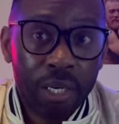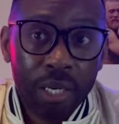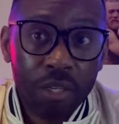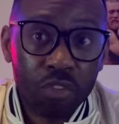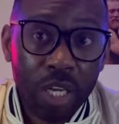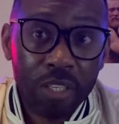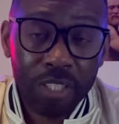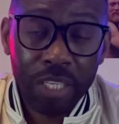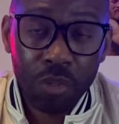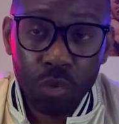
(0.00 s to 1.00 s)
There's
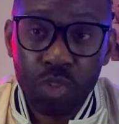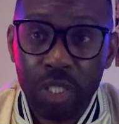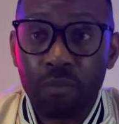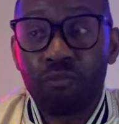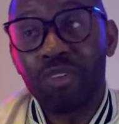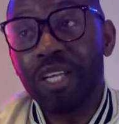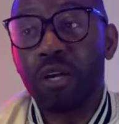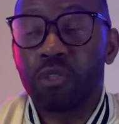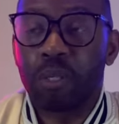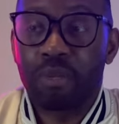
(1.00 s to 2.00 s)
Oleksandr Usyk. Then he
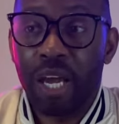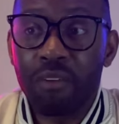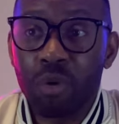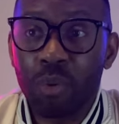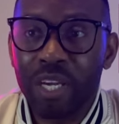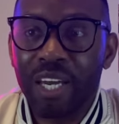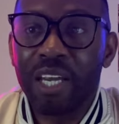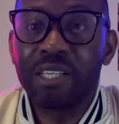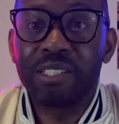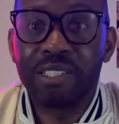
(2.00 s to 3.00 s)
goes up to heavyweight, and
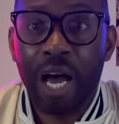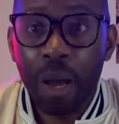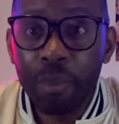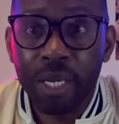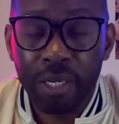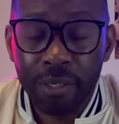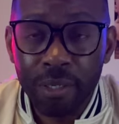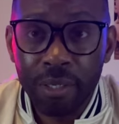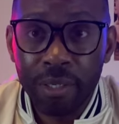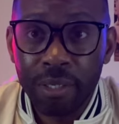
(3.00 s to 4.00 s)
he's dominant.
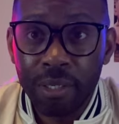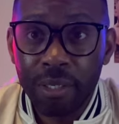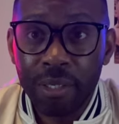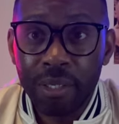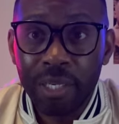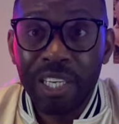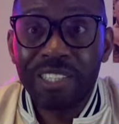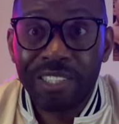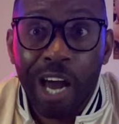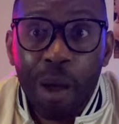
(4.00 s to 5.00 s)
He's
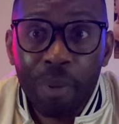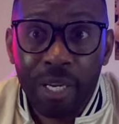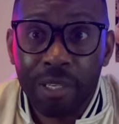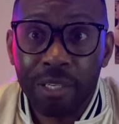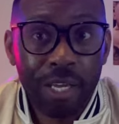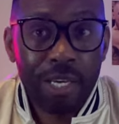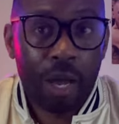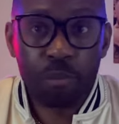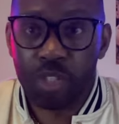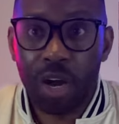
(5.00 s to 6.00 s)
dominant. Like,
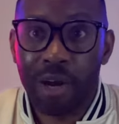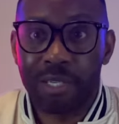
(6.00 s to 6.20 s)
I'm sorry.